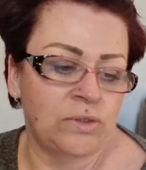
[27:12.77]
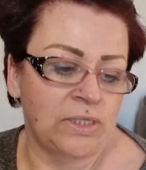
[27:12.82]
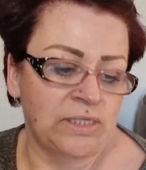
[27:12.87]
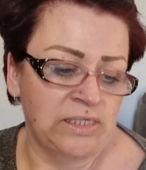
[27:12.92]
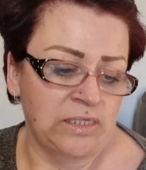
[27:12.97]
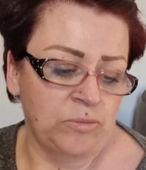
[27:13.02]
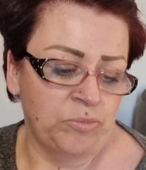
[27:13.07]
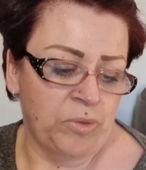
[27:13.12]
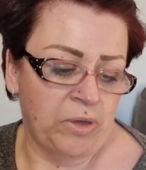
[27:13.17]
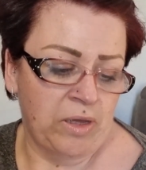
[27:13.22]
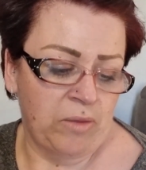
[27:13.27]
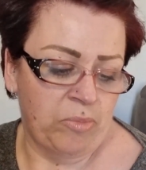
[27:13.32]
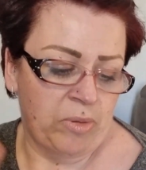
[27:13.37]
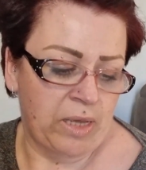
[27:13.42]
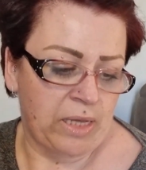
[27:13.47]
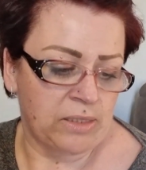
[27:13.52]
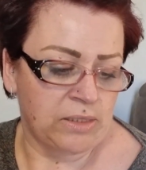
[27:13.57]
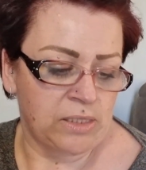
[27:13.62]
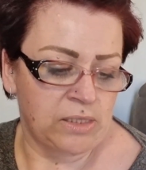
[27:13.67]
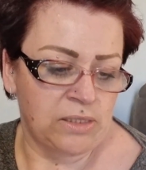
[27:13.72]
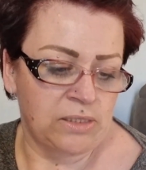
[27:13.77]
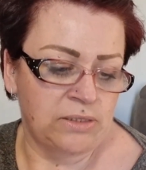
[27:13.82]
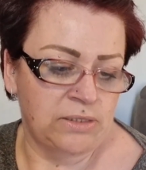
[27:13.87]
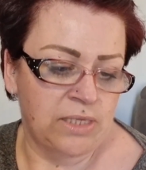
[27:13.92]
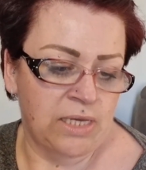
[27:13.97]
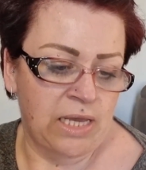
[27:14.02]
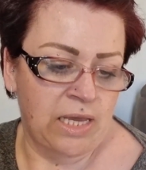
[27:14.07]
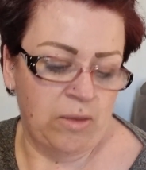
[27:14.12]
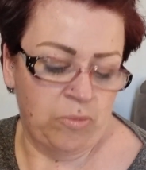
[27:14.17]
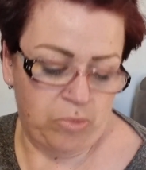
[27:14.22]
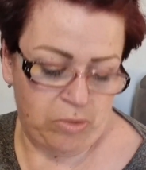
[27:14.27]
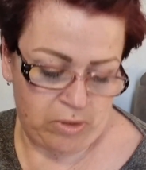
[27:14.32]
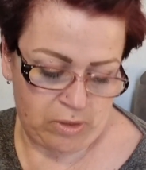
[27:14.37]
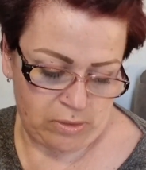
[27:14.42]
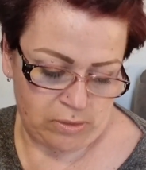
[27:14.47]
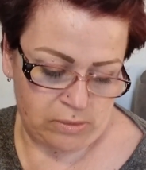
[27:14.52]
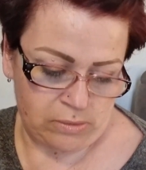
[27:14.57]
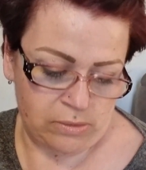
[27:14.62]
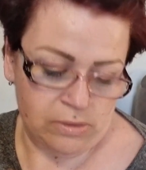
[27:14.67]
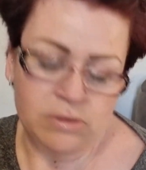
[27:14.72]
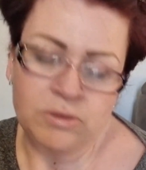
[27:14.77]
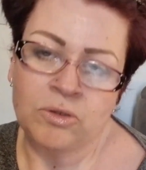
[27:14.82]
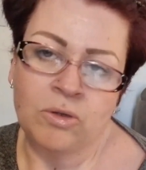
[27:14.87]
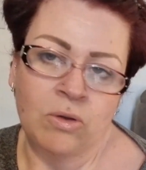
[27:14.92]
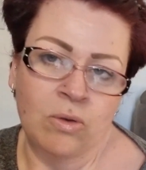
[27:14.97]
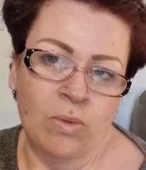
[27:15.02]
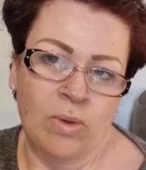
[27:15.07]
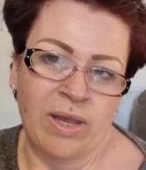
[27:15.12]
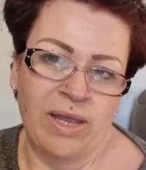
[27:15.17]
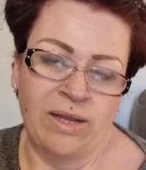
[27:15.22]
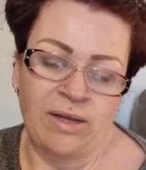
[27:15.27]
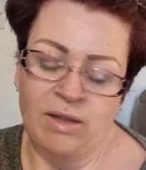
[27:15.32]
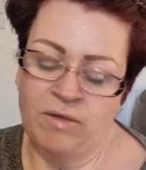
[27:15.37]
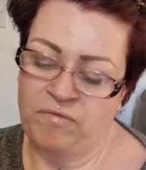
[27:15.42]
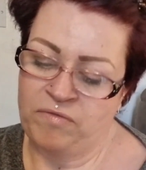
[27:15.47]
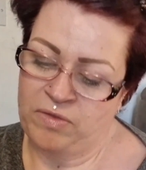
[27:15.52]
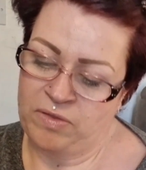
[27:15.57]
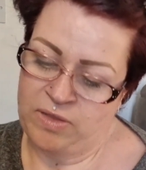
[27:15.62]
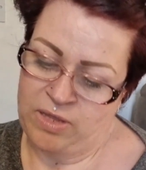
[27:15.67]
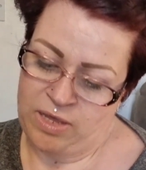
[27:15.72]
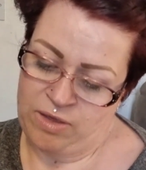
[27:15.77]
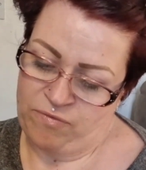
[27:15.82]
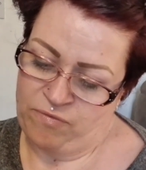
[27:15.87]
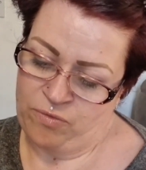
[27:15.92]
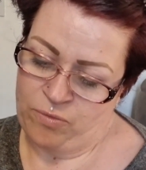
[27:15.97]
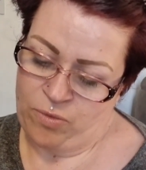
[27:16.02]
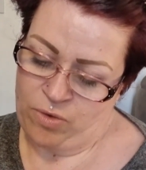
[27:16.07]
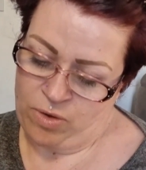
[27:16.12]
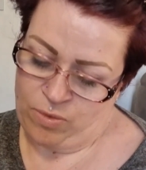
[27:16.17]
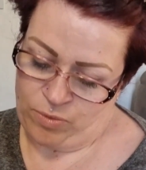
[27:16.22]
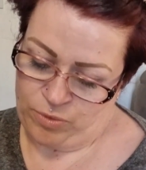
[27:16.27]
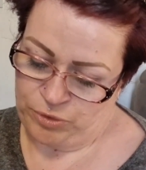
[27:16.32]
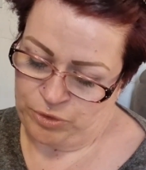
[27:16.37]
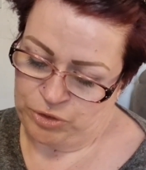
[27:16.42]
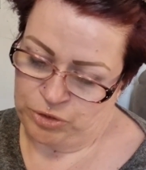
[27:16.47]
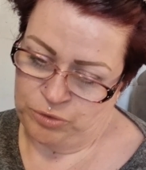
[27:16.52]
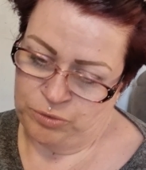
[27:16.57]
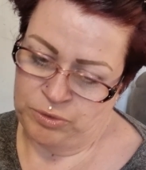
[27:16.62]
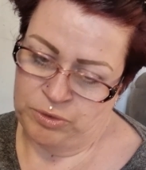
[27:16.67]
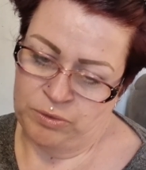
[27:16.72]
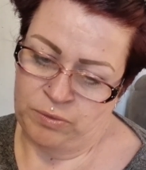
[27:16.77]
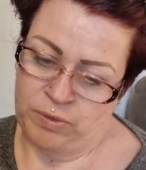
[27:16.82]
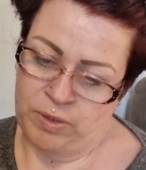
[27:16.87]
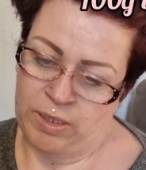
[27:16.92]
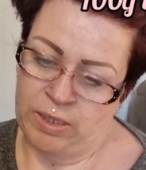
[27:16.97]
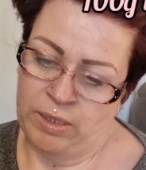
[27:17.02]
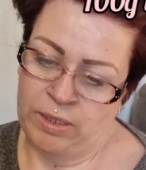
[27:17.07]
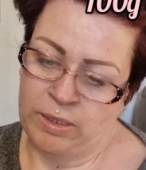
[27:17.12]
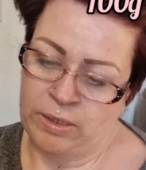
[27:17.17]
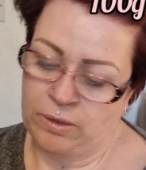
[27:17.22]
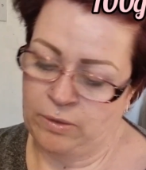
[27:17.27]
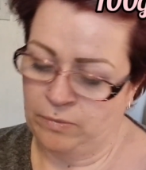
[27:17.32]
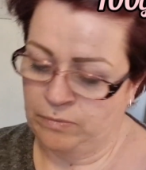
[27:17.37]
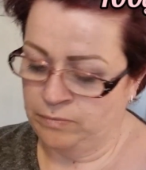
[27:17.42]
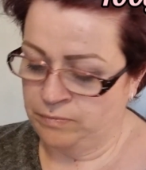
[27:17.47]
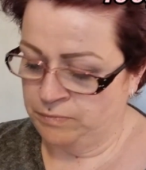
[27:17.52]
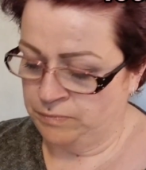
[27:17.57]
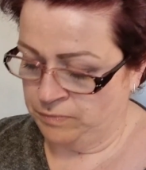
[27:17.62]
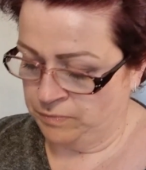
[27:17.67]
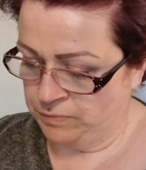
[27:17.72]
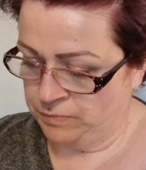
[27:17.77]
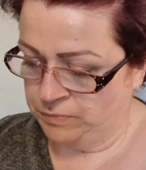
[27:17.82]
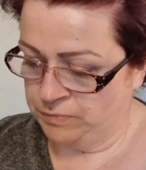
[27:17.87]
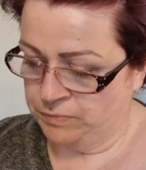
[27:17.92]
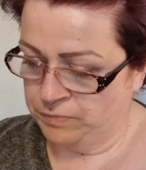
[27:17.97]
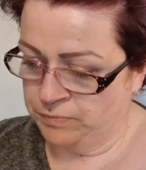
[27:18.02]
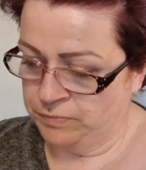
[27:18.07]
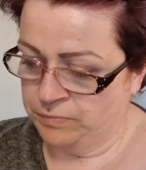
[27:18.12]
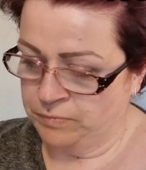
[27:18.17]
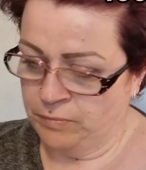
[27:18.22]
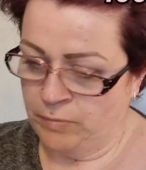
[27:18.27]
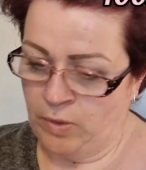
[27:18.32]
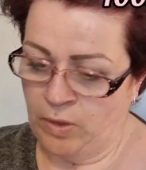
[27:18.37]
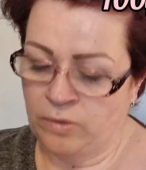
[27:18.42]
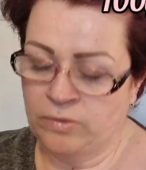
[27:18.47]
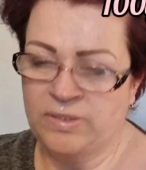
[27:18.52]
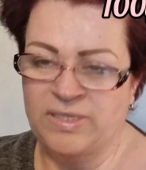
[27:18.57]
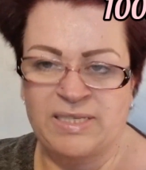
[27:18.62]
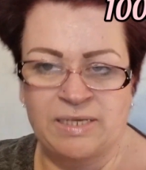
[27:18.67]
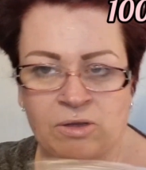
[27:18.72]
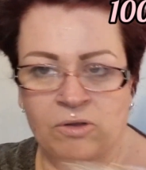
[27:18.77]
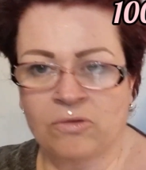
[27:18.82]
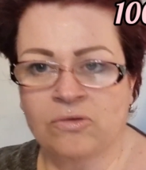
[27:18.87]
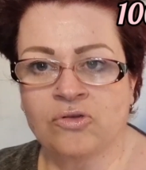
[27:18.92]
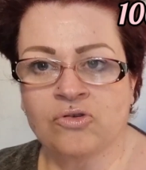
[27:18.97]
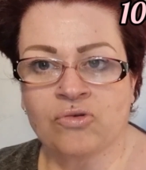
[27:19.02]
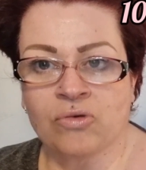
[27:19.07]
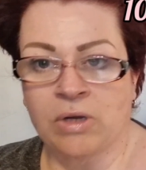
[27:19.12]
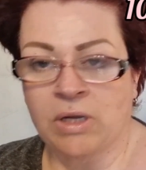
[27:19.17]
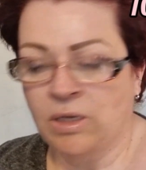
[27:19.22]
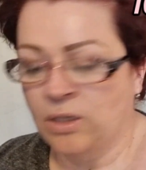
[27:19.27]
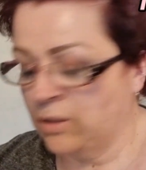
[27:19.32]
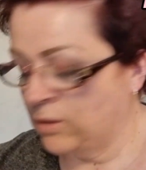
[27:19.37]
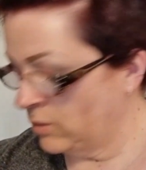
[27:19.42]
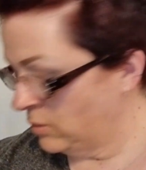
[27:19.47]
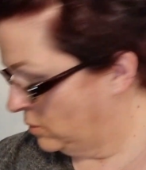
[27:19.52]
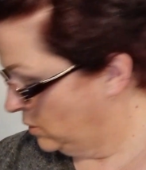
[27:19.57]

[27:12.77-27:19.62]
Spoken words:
I did buy a bag the other day, but there's not quite enough in there for what I want to do, I don't think. I'll stick on screen.